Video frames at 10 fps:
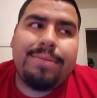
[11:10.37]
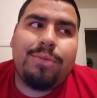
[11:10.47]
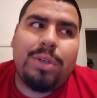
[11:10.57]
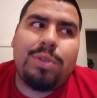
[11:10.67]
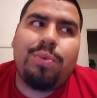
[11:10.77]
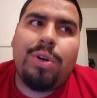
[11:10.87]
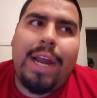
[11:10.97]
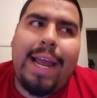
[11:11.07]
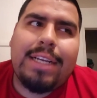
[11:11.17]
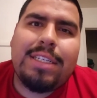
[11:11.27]
which were
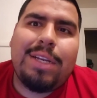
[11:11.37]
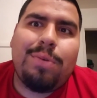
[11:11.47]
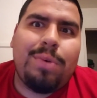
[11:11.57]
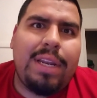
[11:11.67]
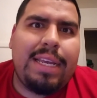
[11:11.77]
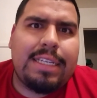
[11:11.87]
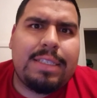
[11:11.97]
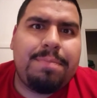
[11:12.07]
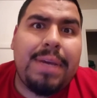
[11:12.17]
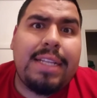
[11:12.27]
actually really
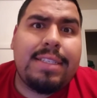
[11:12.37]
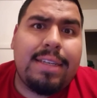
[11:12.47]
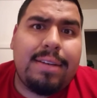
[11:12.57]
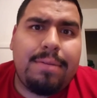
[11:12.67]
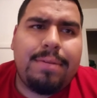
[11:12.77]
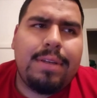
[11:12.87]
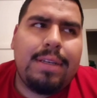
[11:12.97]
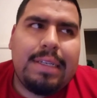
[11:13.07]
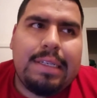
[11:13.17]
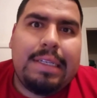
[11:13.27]
expensive,
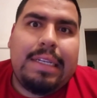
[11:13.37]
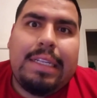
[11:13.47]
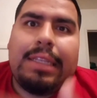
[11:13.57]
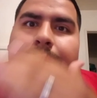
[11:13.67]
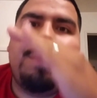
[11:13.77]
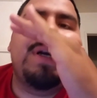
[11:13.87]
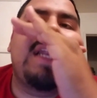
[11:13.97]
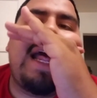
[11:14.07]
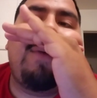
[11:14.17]
but I